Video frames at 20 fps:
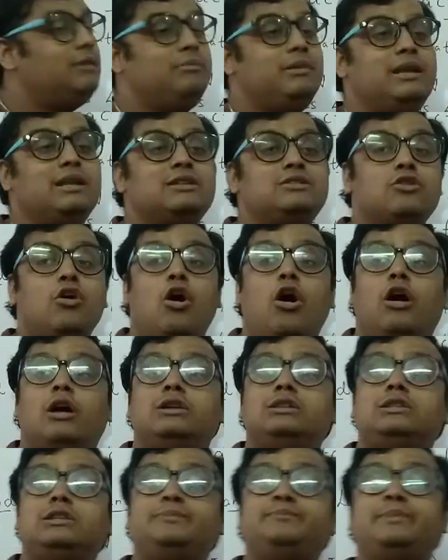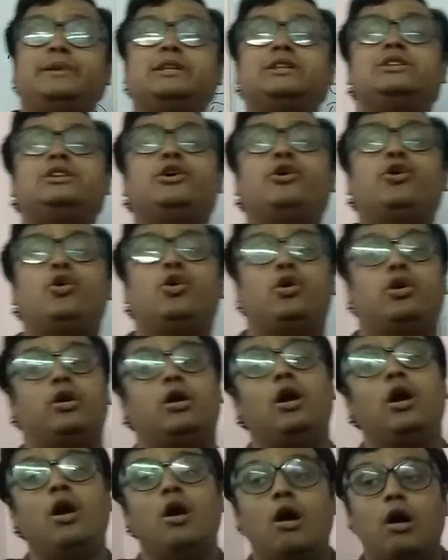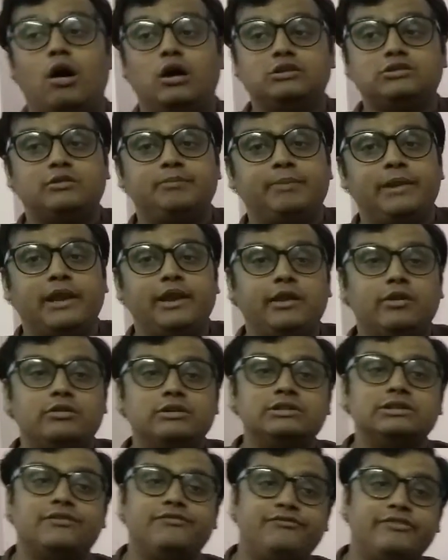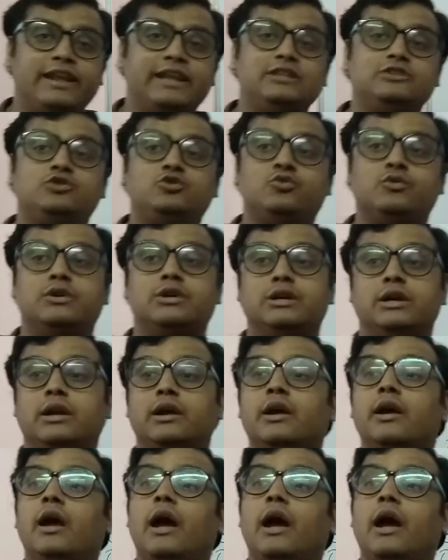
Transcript: means entrepreneur. Entrepreneur is a French word.